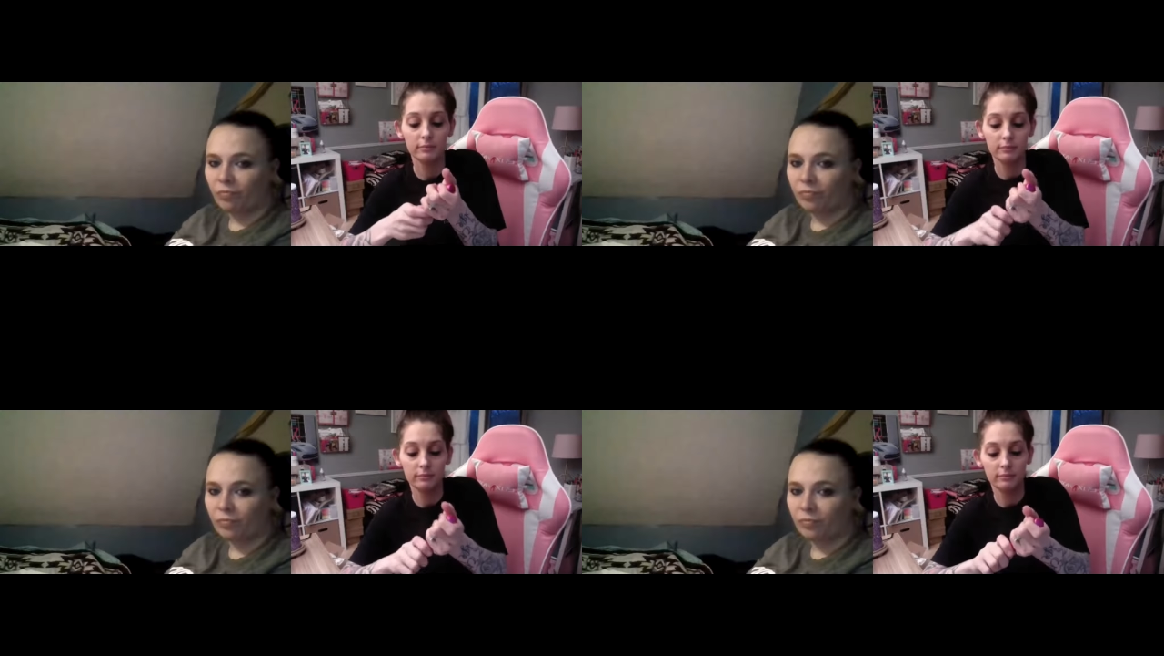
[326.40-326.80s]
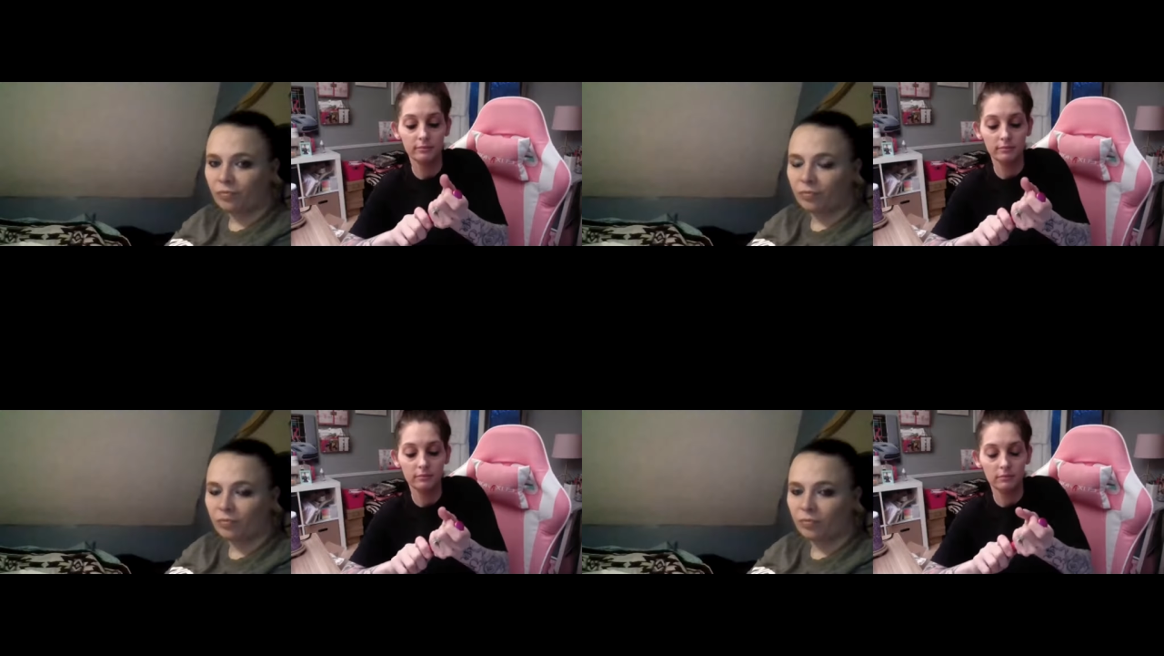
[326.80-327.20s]

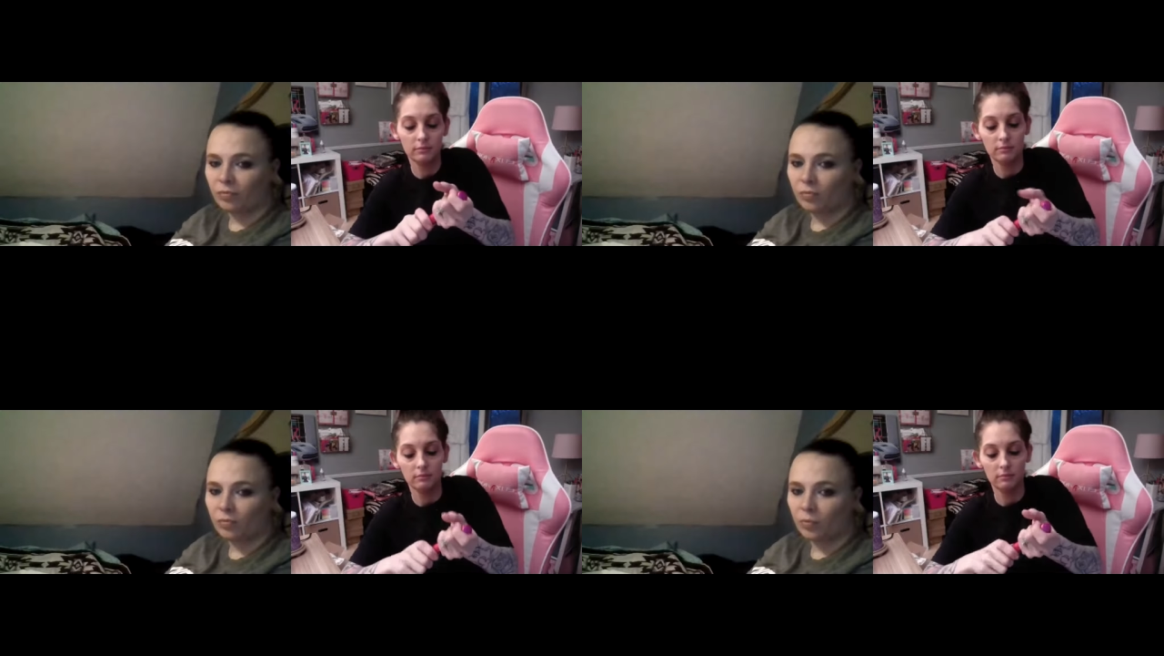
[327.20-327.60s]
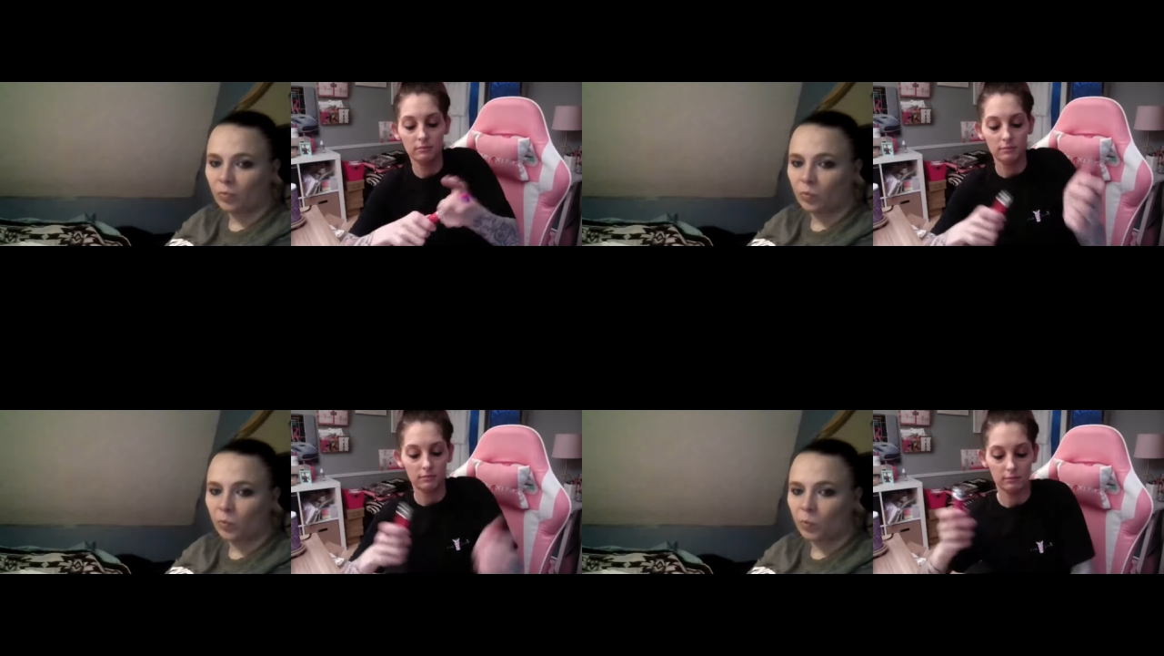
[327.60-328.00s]

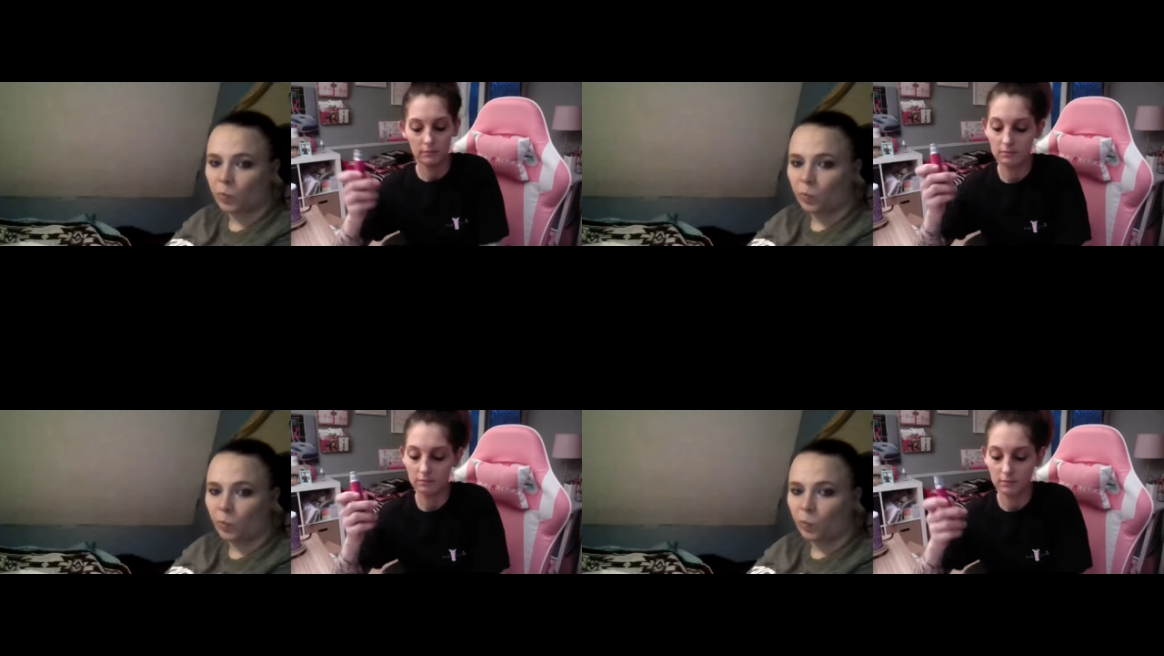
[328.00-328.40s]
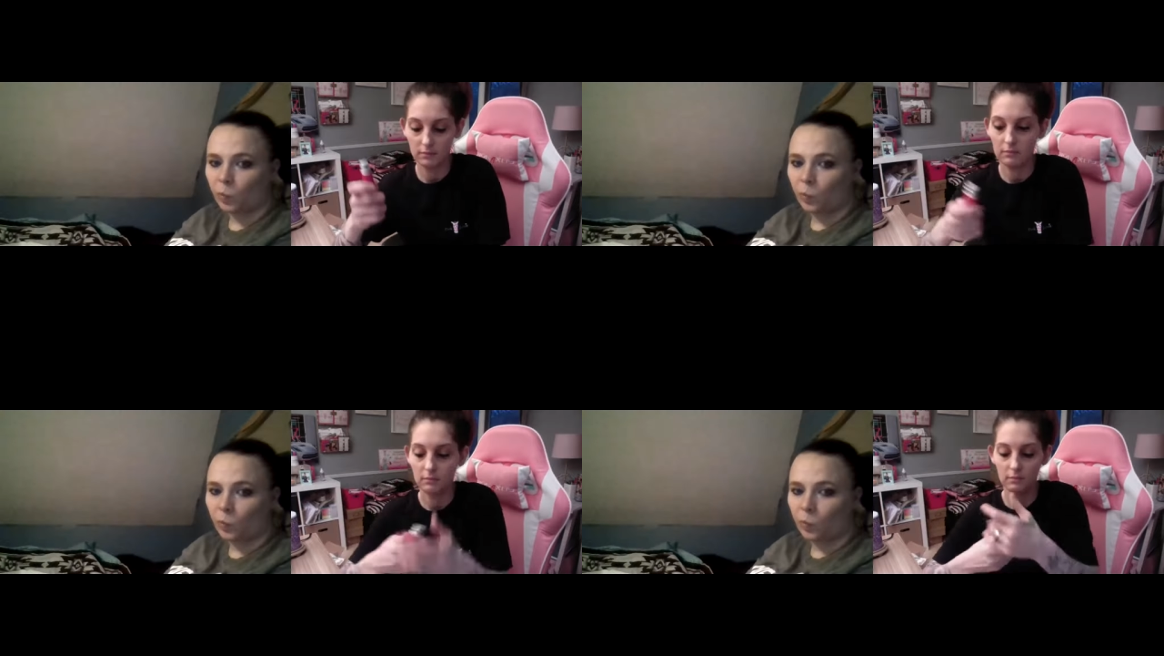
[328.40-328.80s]

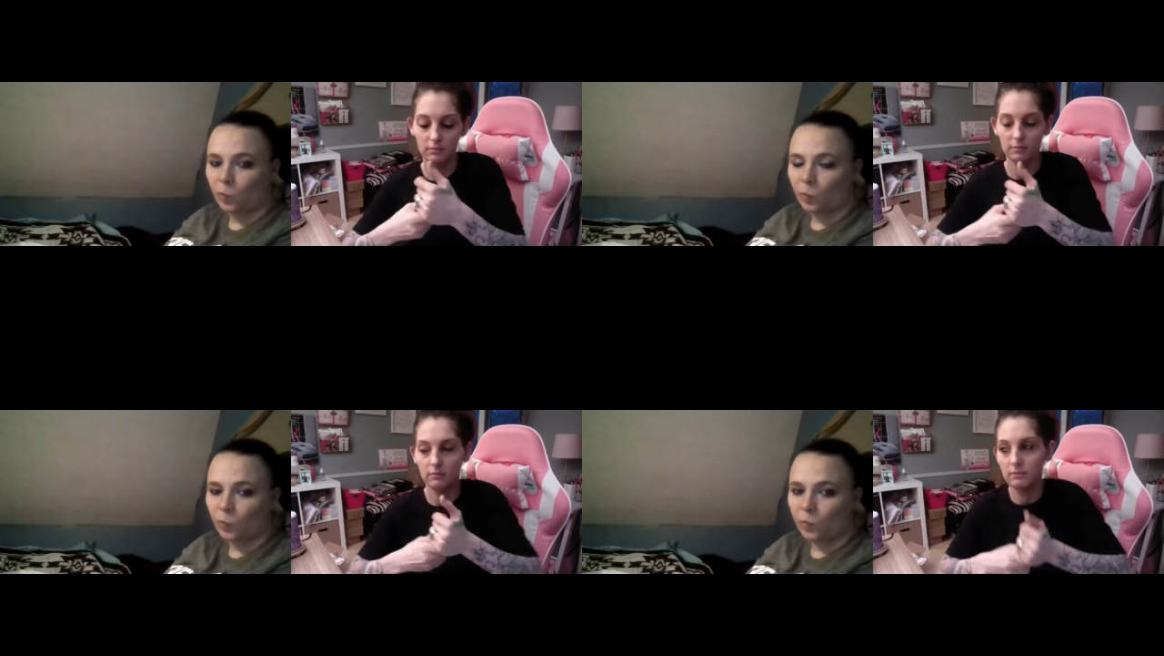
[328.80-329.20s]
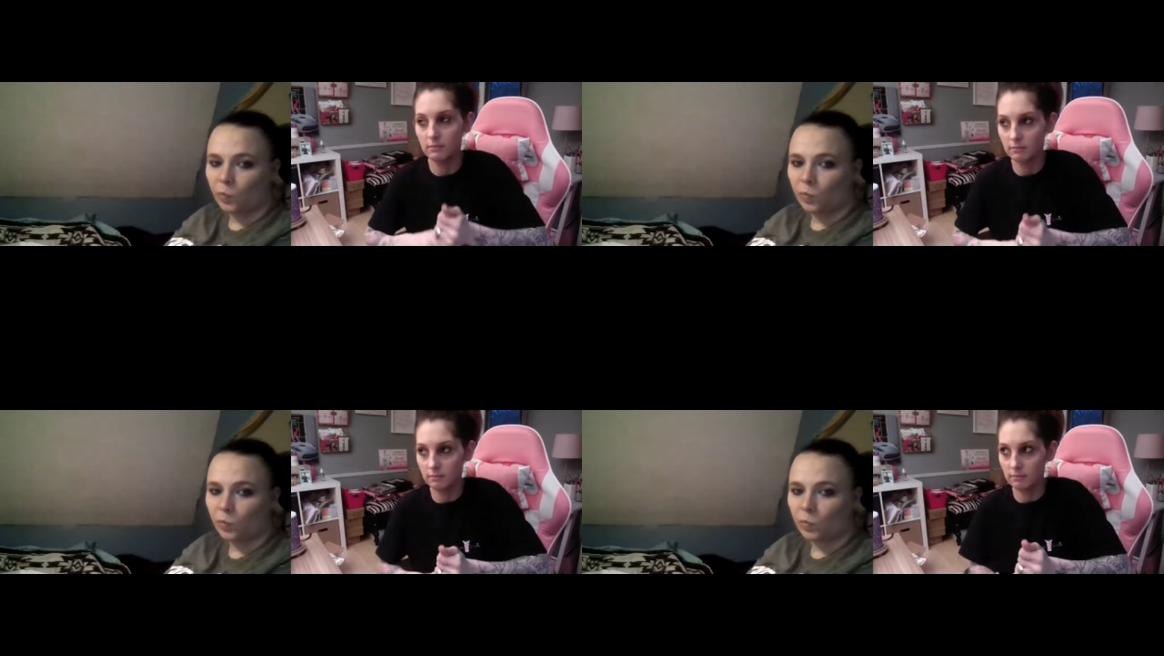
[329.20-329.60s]

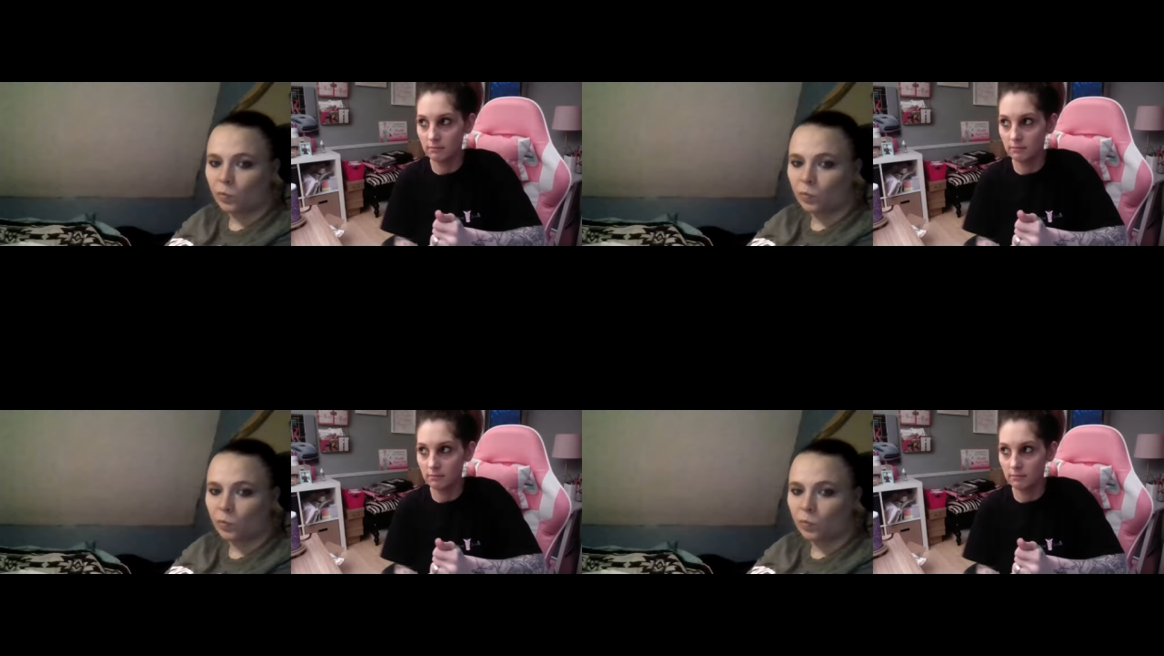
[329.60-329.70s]
(no one is talking)